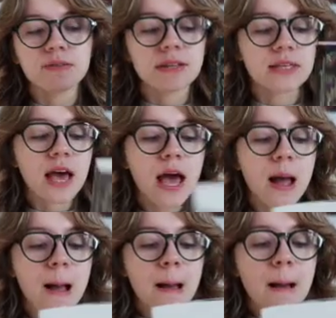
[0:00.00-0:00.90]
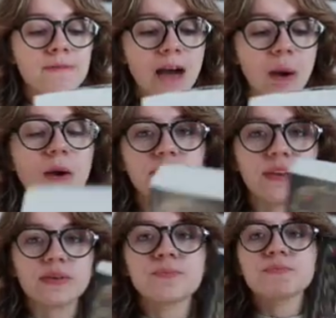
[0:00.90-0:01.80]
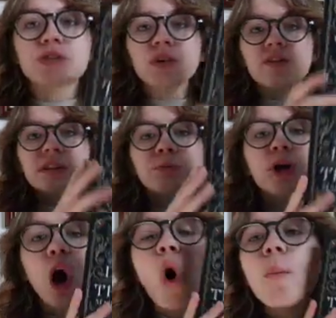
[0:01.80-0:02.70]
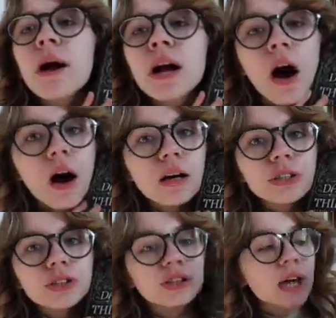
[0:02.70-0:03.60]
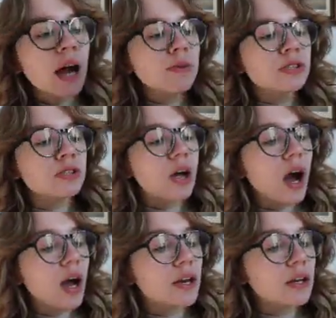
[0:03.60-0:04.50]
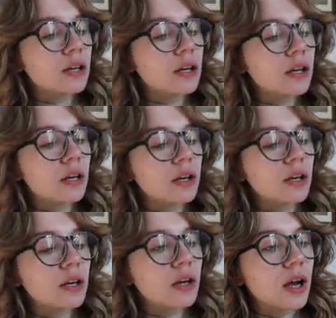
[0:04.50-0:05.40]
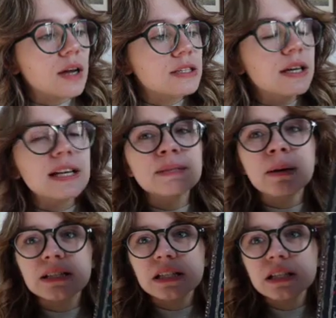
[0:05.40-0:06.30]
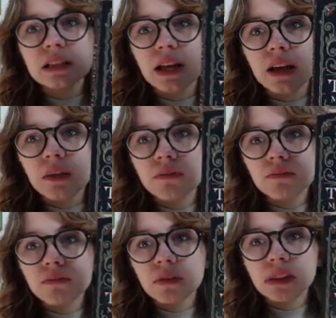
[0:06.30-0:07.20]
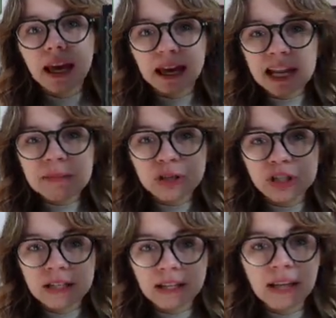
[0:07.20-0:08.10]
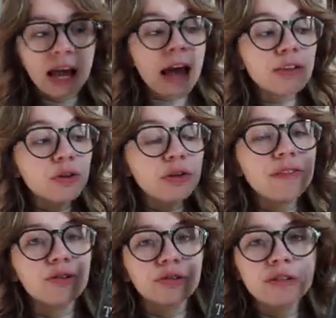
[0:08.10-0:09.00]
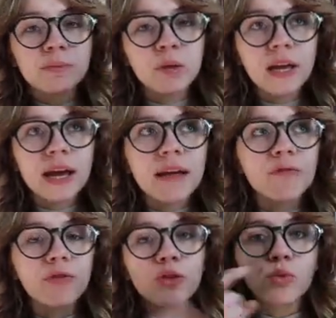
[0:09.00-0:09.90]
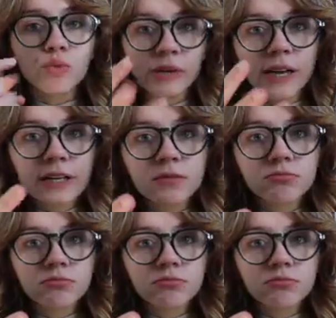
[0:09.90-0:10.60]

Thieves. So this book, oh my gosh, I was not expecting to like it as much as I did. Like I literally flew through this book in 3 days.